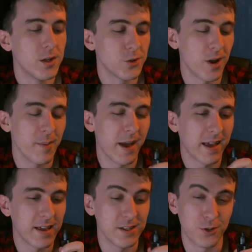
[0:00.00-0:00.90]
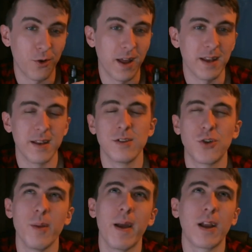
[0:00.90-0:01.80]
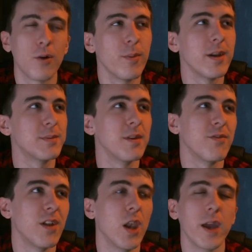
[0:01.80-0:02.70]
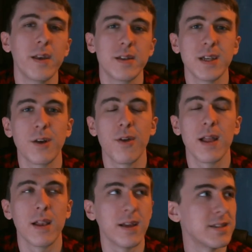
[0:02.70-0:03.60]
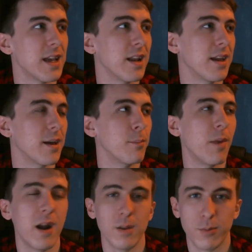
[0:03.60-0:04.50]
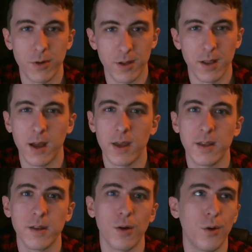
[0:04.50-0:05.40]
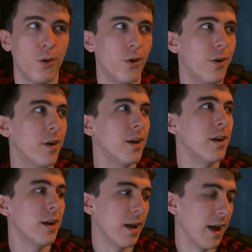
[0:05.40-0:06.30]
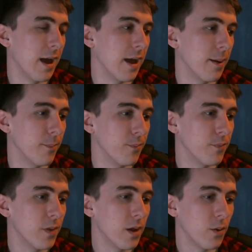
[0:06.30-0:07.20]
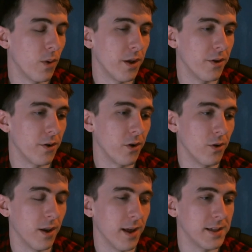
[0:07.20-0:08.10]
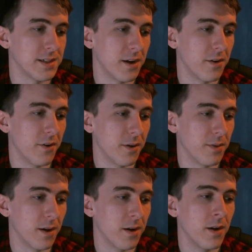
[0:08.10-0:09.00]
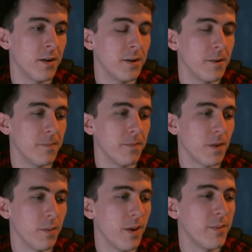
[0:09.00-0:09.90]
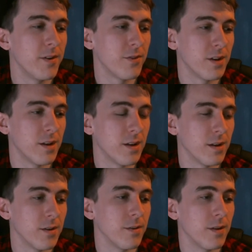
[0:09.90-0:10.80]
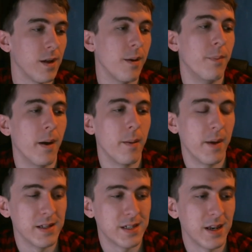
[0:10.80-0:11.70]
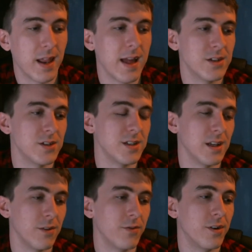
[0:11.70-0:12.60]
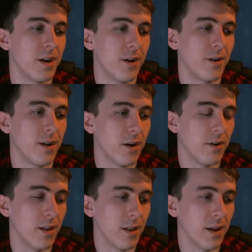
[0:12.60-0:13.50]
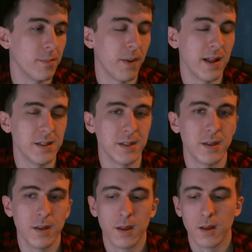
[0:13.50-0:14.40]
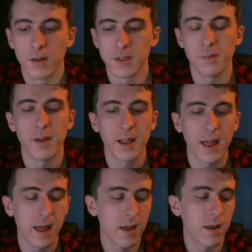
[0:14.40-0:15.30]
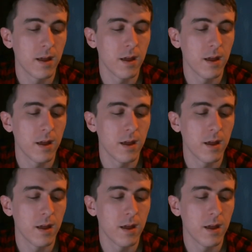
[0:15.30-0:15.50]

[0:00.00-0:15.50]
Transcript: Tribeca is great. Tribeca reminds me of a light cigarette, like say like a Marlboro Light, or what other good lights are there out there? Maybe even a Benson and Hedges Silver. They're the light Benson, something like that.